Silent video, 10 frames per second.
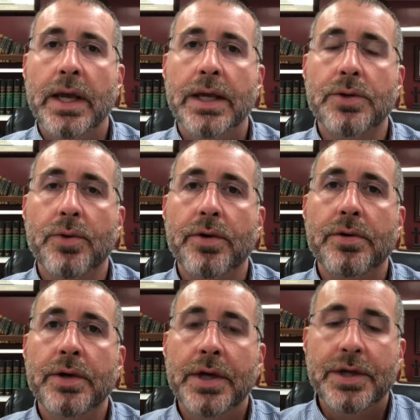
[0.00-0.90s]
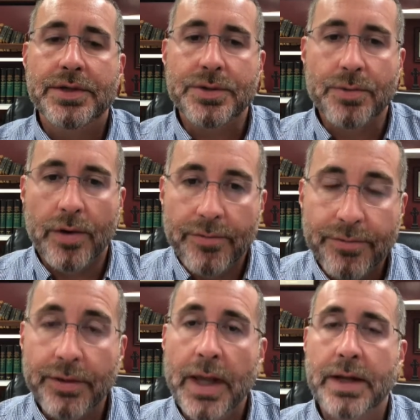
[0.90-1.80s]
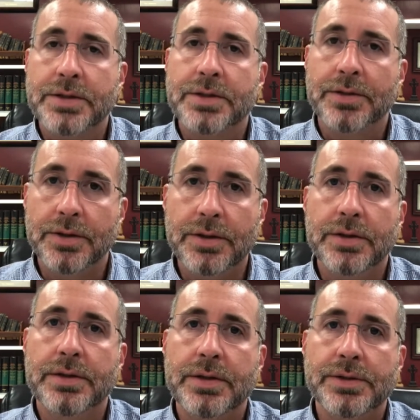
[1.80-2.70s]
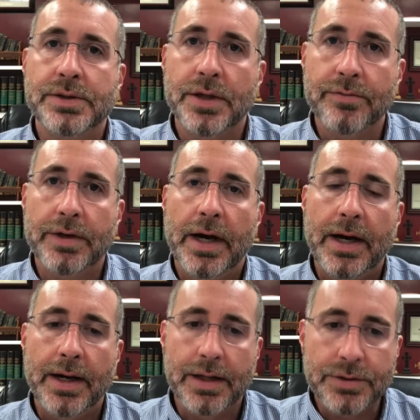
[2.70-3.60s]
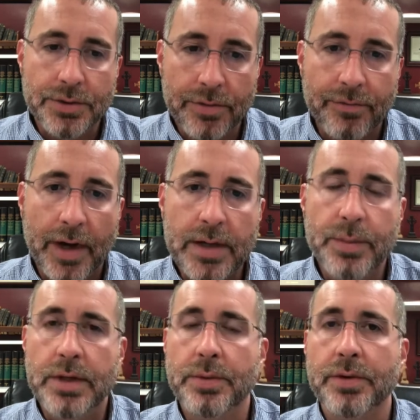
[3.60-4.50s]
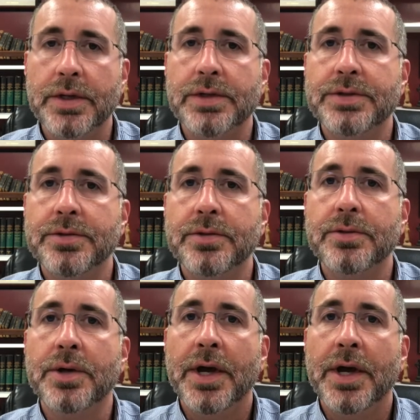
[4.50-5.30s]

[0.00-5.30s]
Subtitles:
in order to reflect the goodness of God and to invite people into